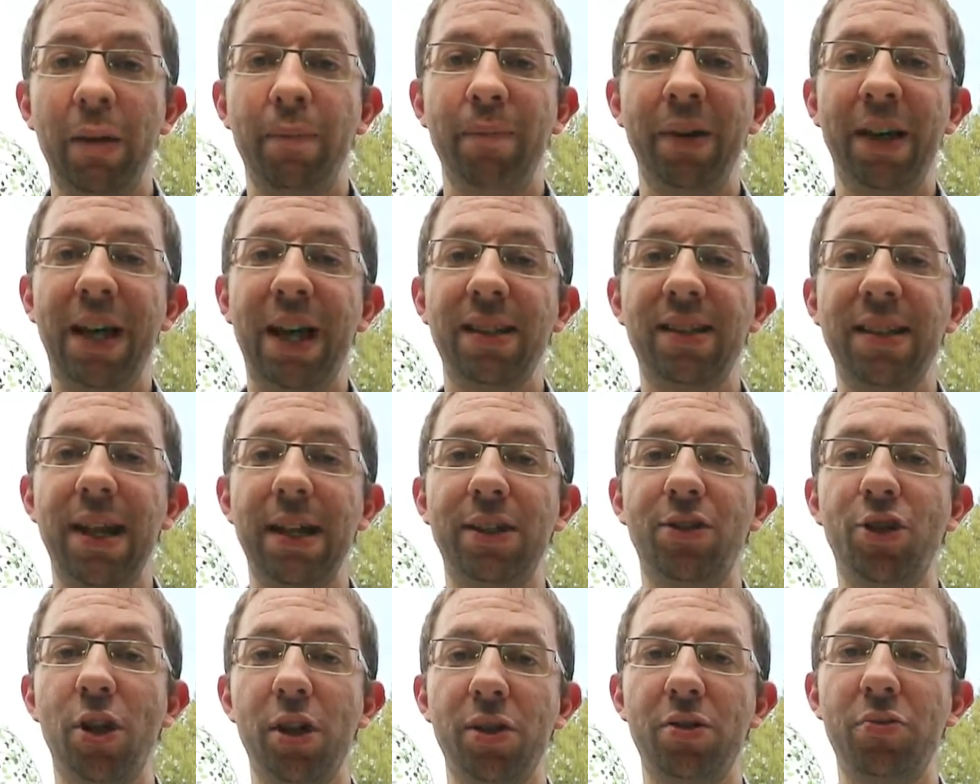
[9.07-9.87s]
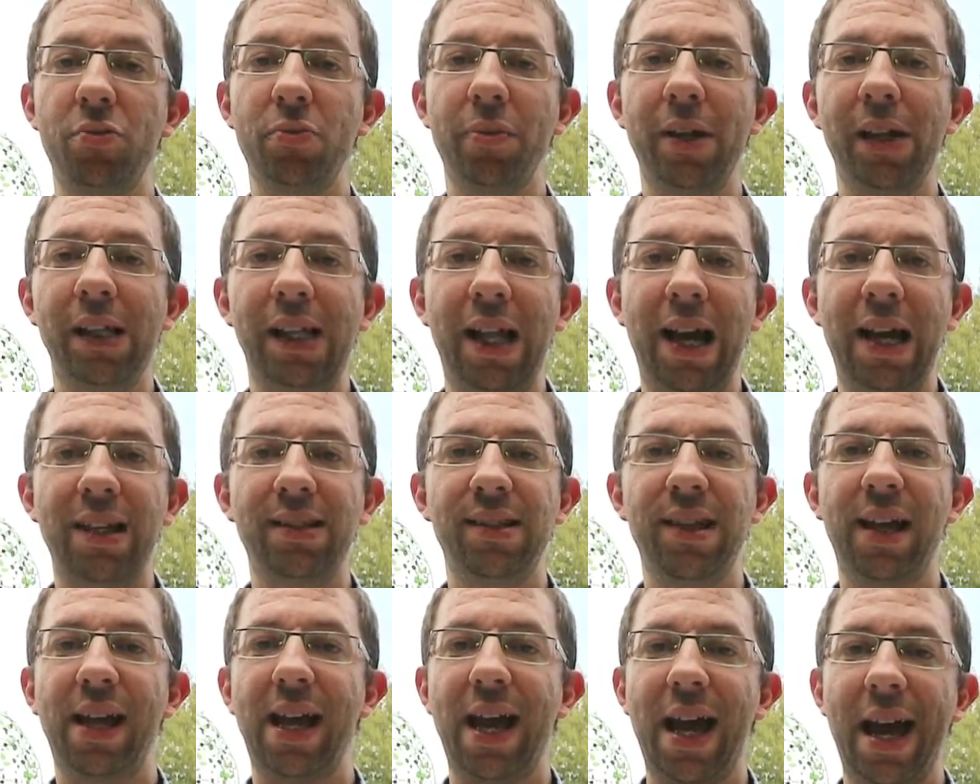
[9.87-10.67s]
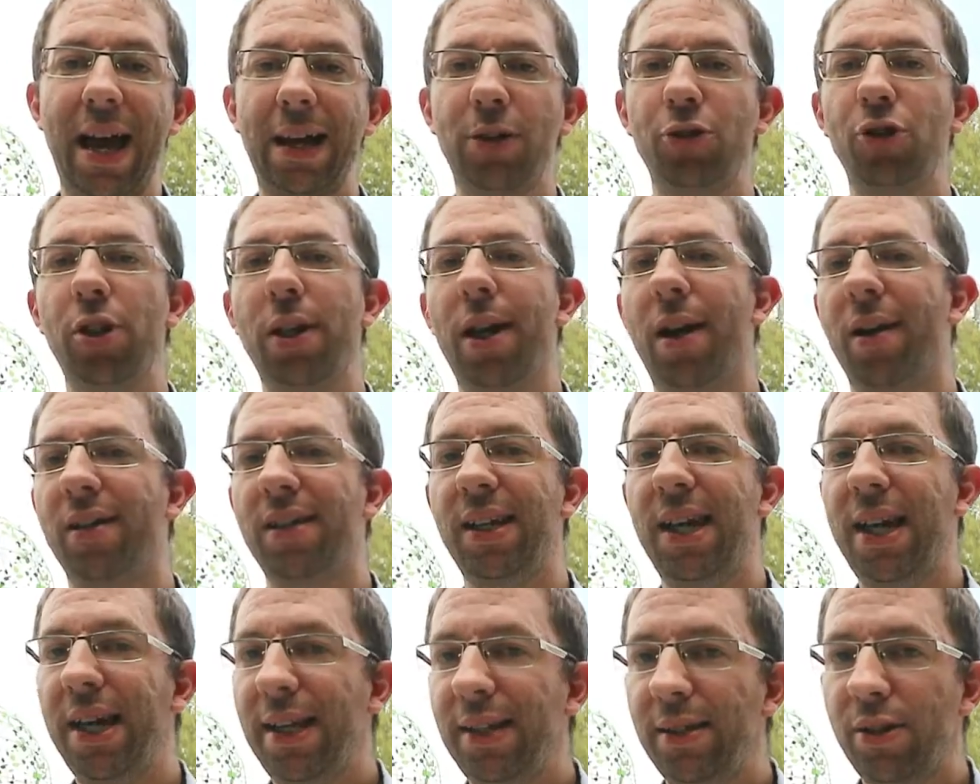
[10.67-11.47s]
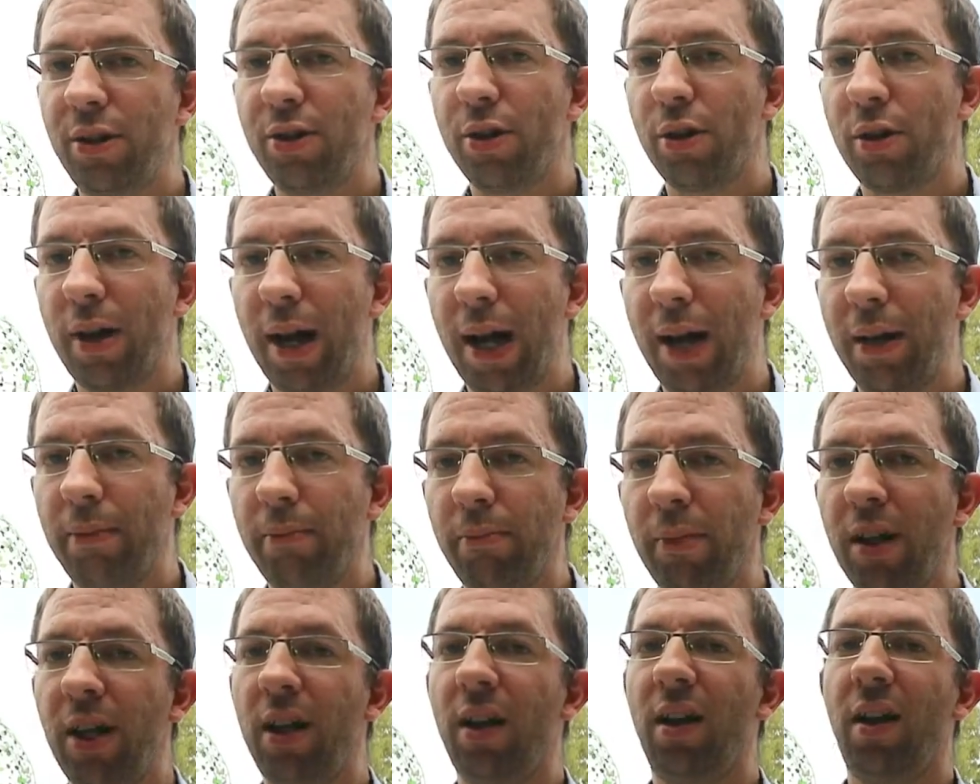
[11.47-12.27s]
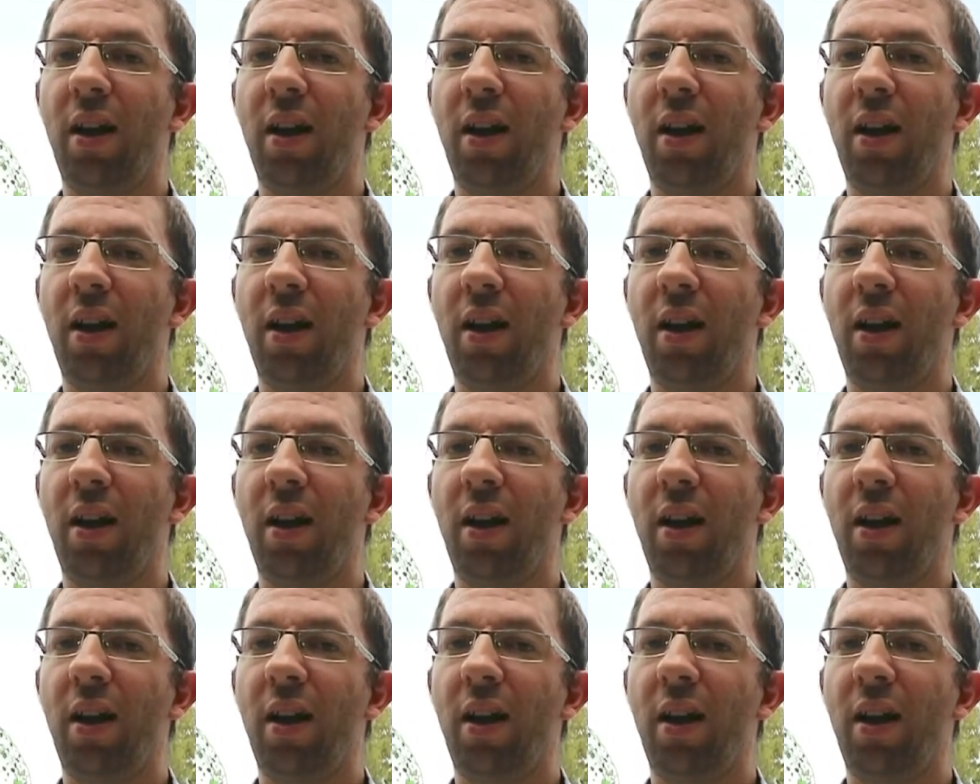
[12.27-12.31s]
because I just realized that actually on Instagram